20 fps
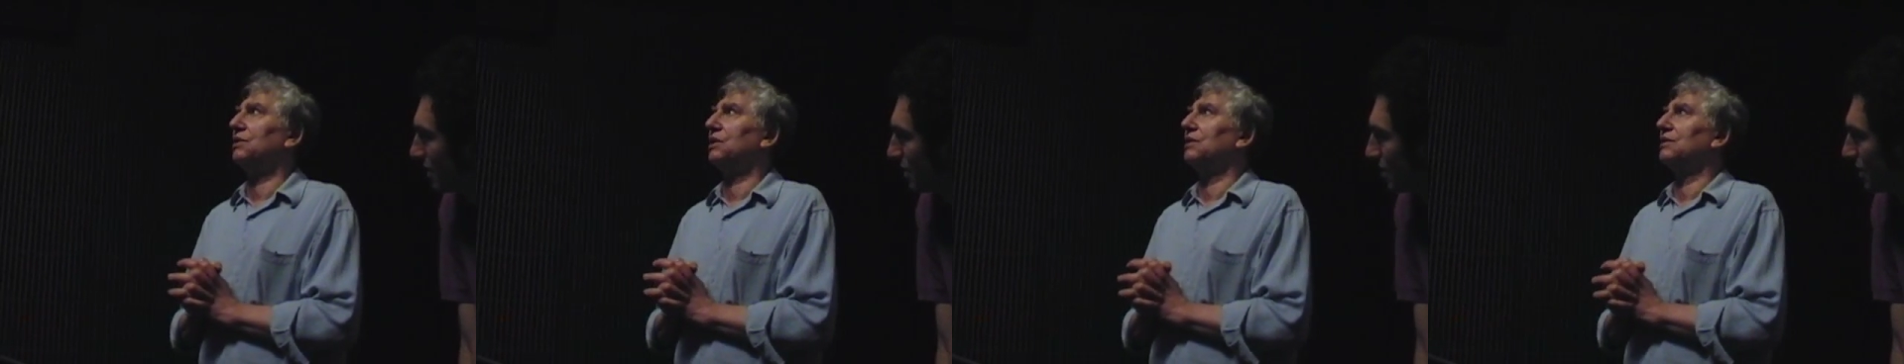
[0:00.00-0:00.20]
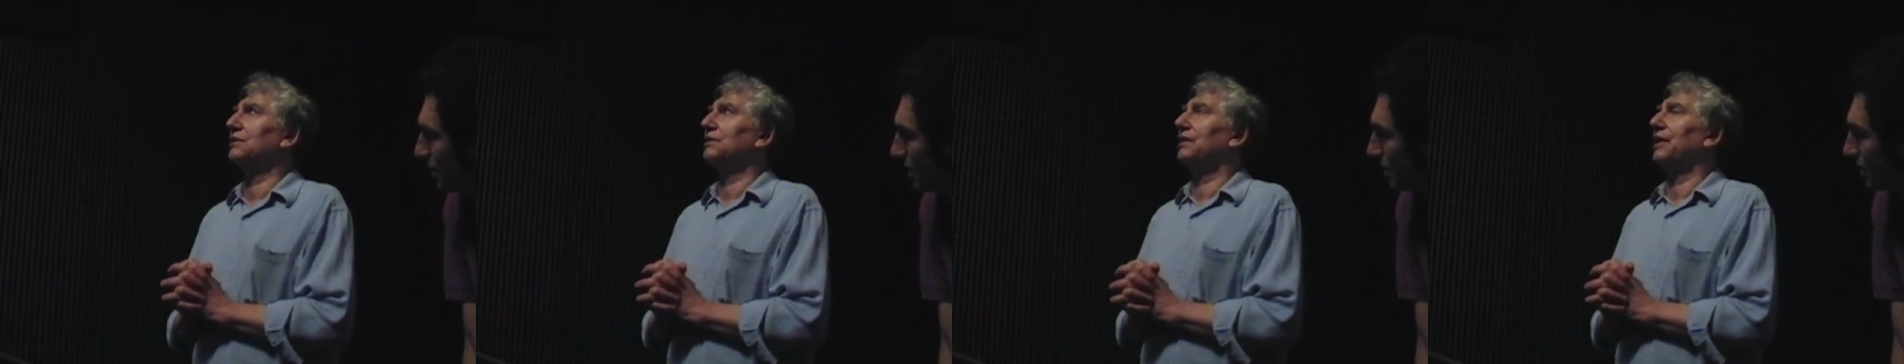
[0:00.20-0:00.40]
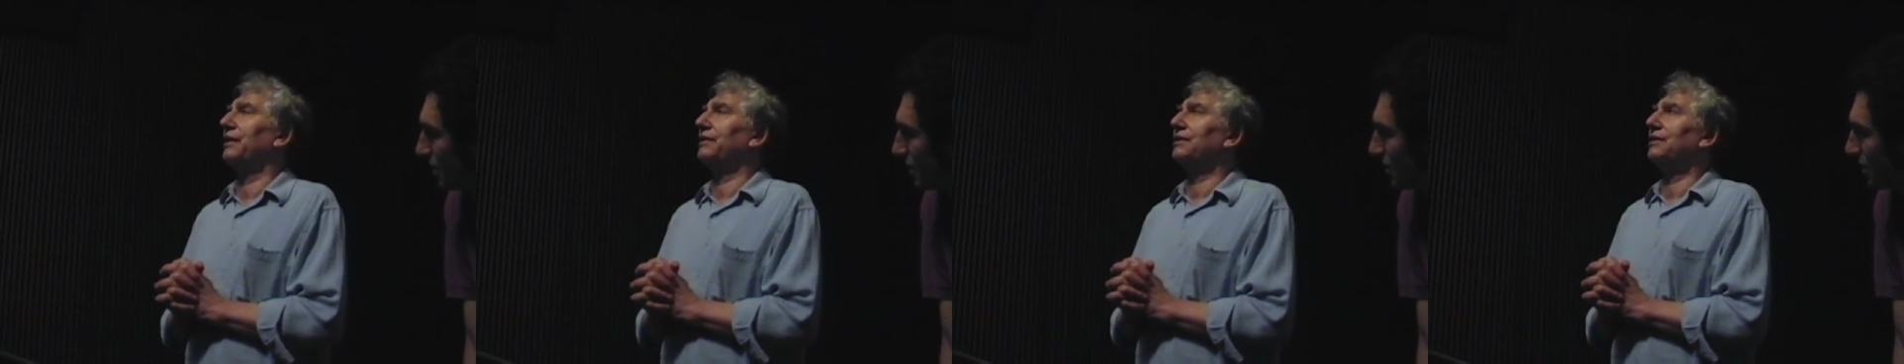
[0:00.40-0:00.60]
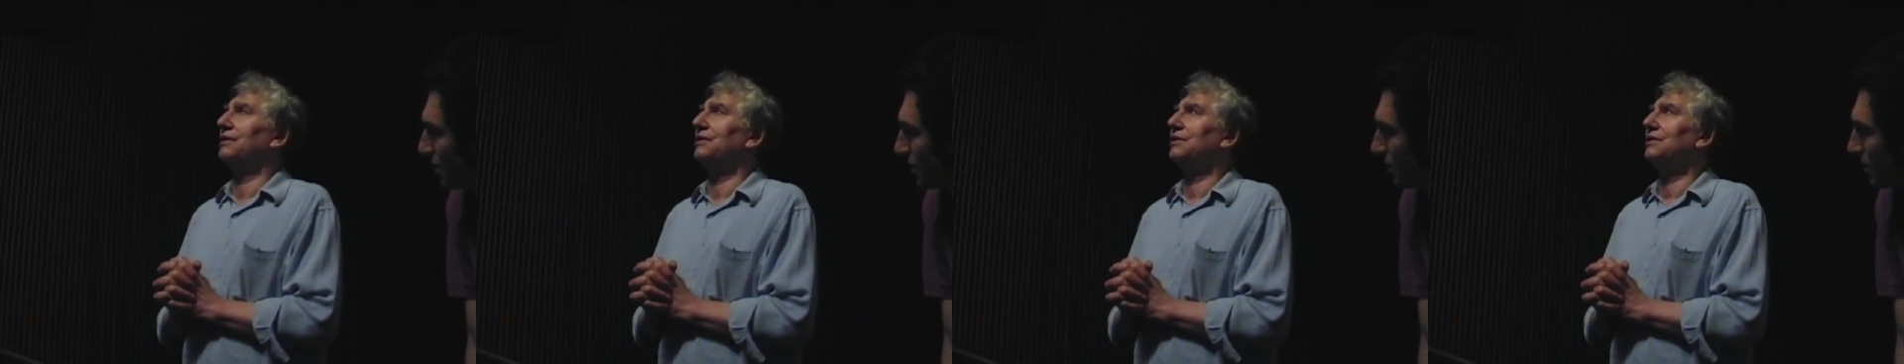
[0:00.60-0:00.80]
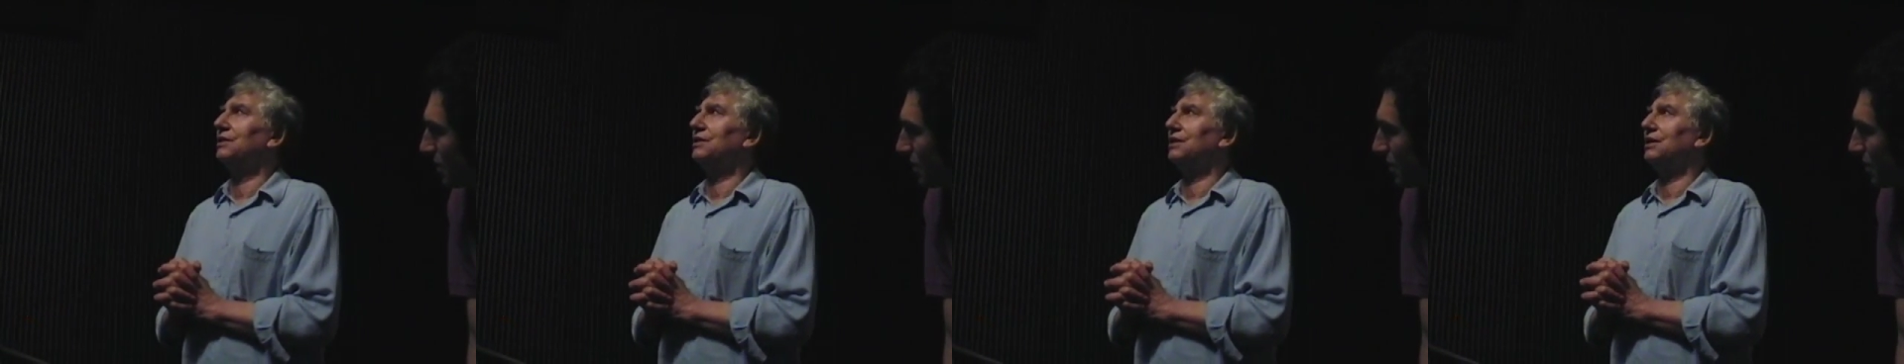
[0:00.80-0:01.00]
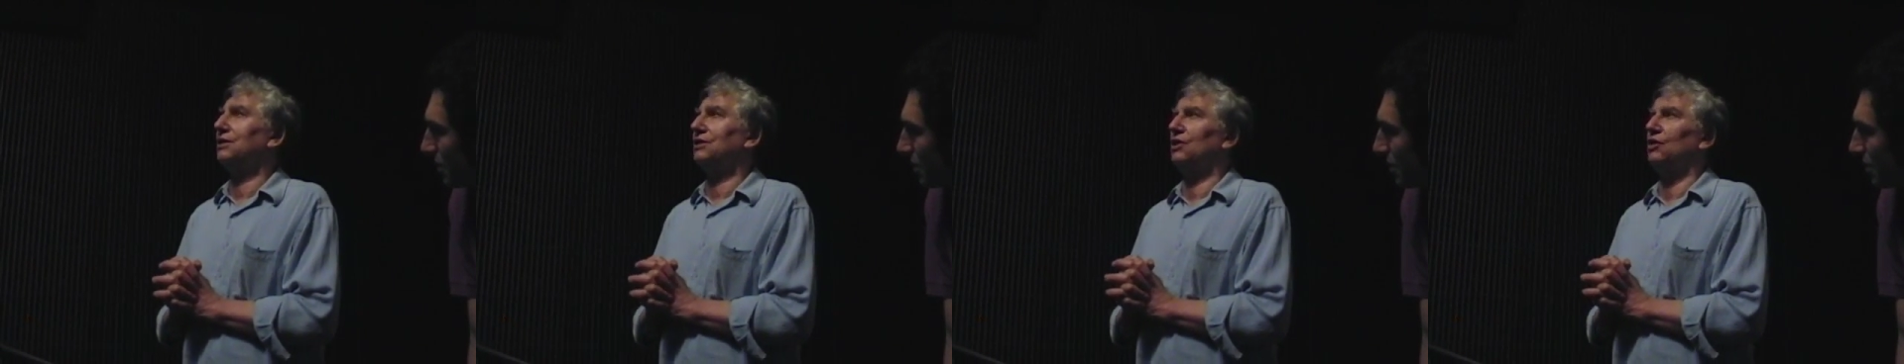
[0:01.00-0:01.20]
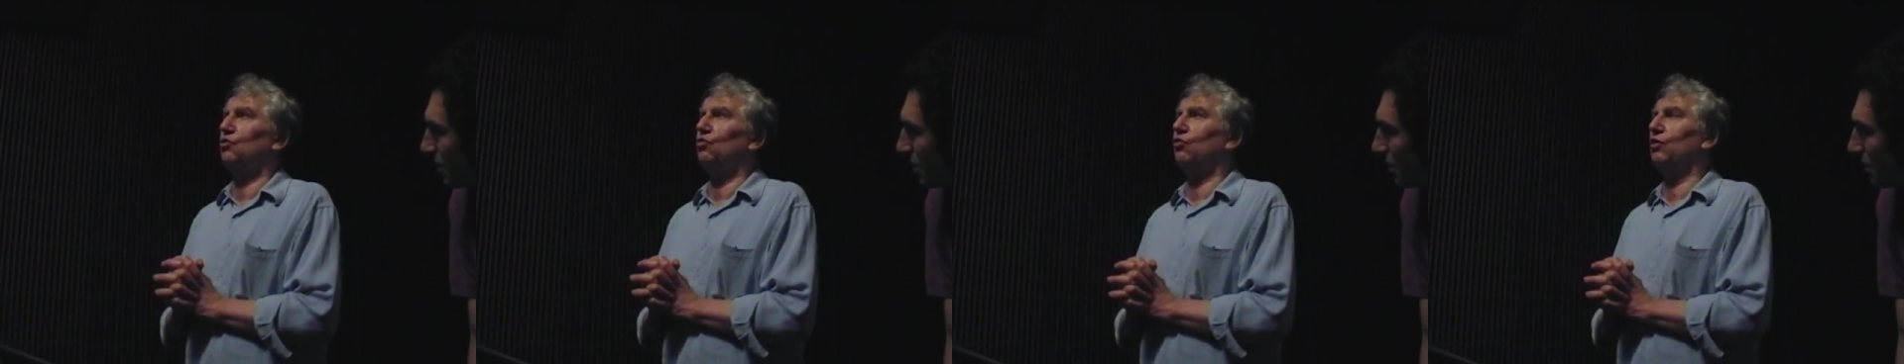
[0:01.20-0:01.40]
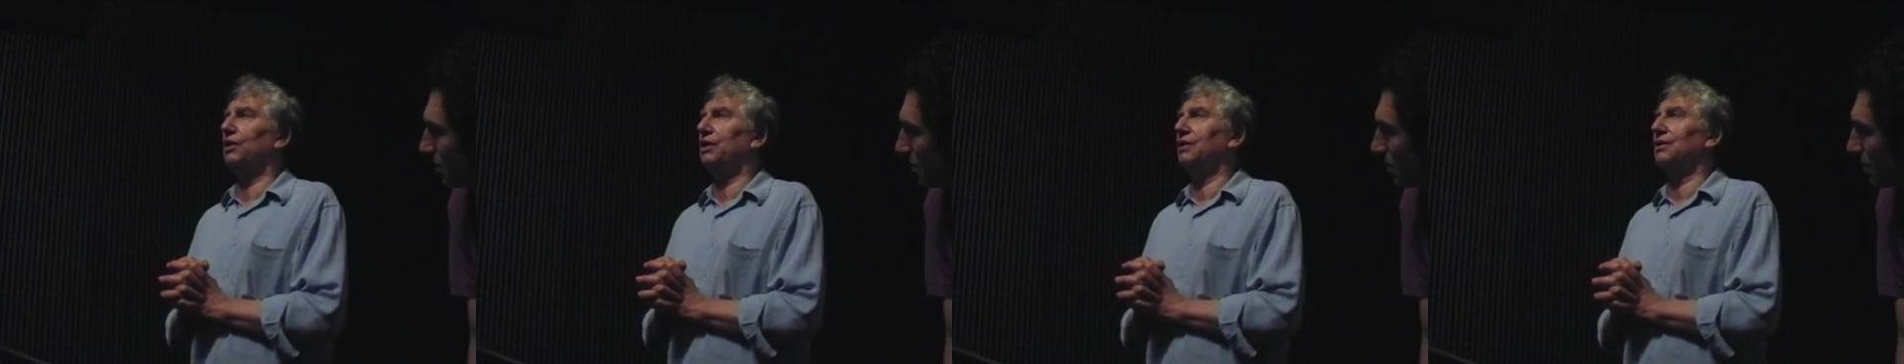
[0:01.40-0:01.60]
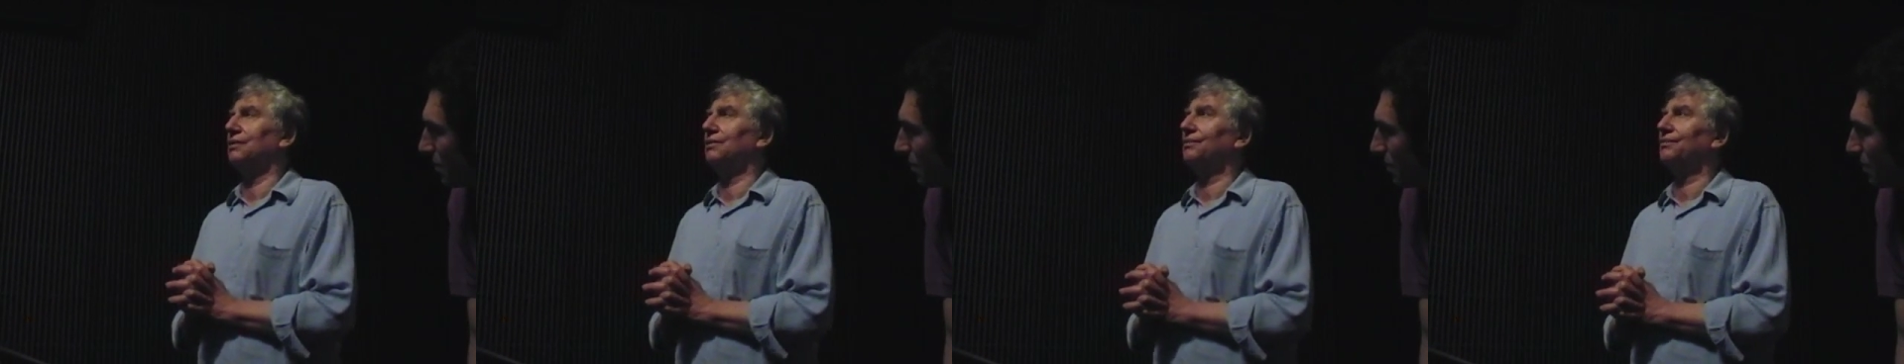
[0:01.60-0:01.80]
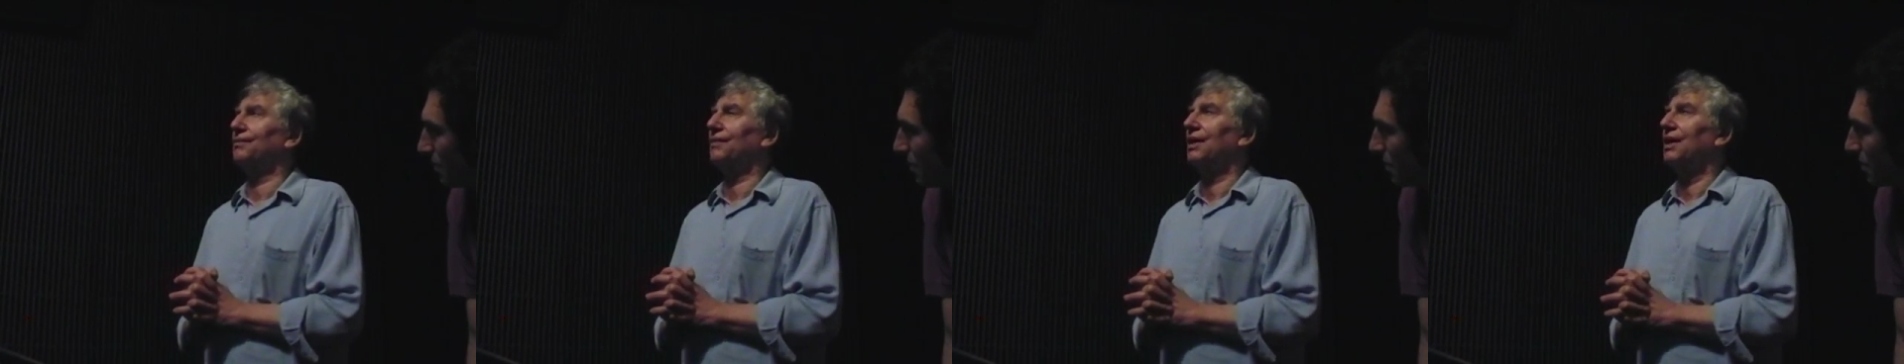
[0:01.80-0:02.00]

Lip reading: is 1961.